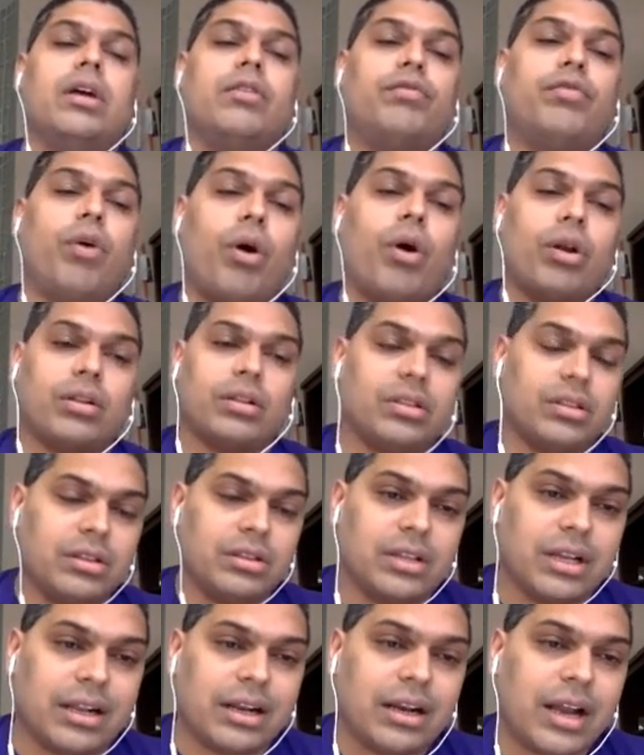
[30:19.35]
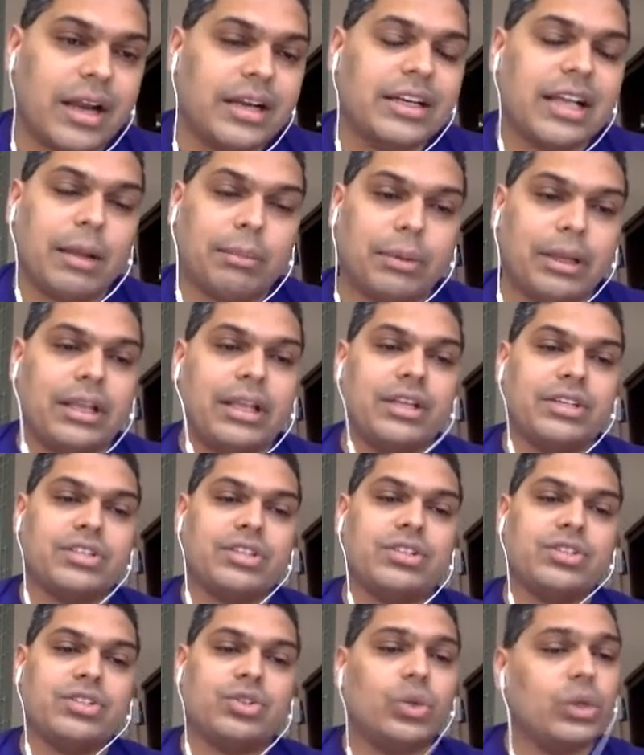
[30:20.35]
for the client
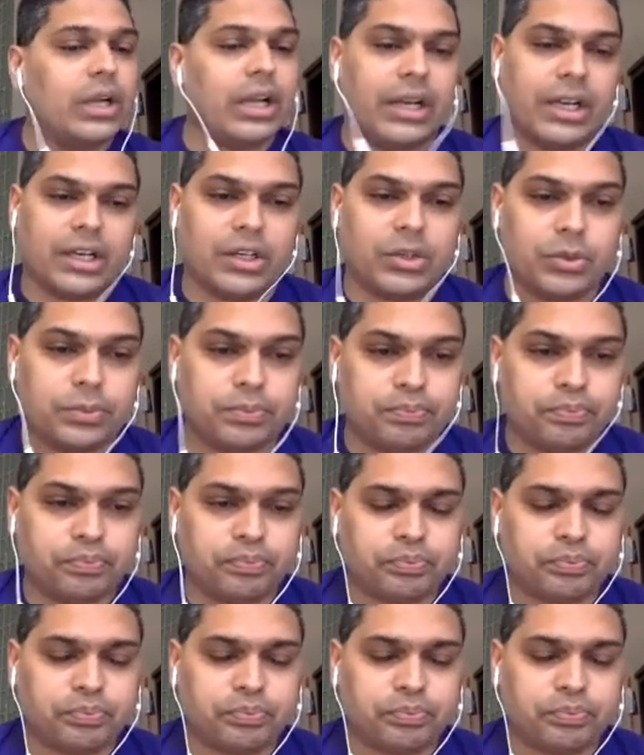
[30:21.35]
applications to connect to.